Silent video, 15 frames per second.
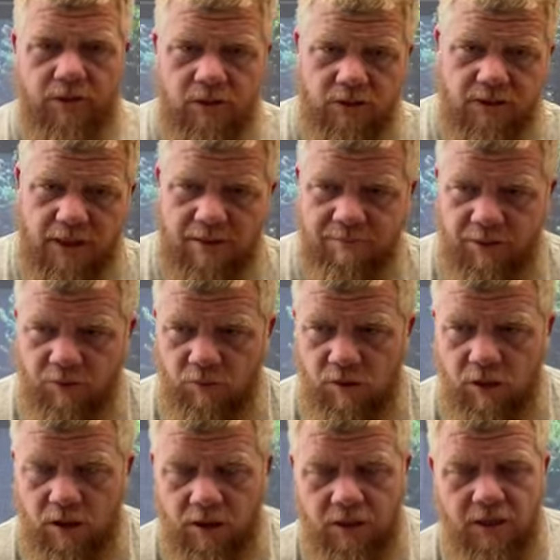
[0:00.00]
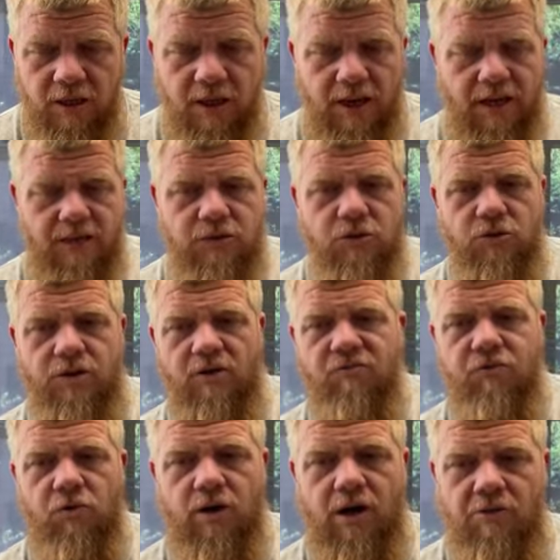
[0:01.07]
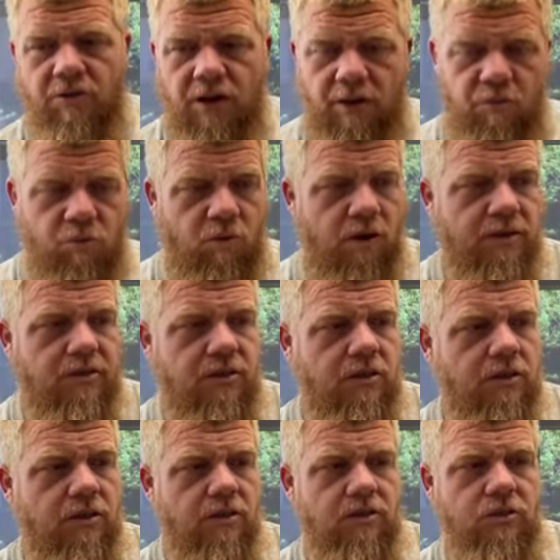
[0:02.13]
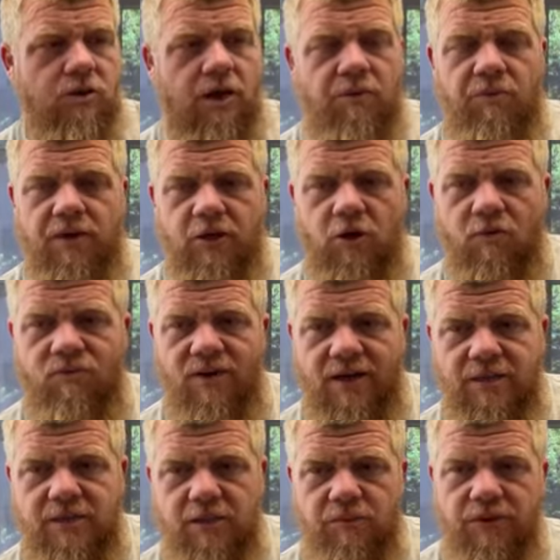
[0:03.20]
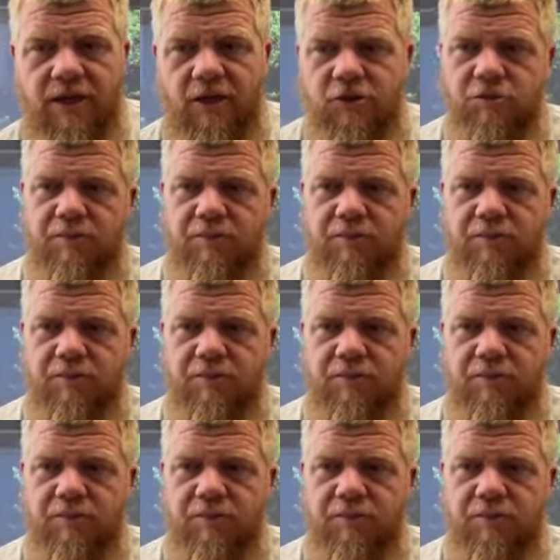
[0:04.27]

and looked at me wrong and so therefore I, I want to you know i want to go find someone else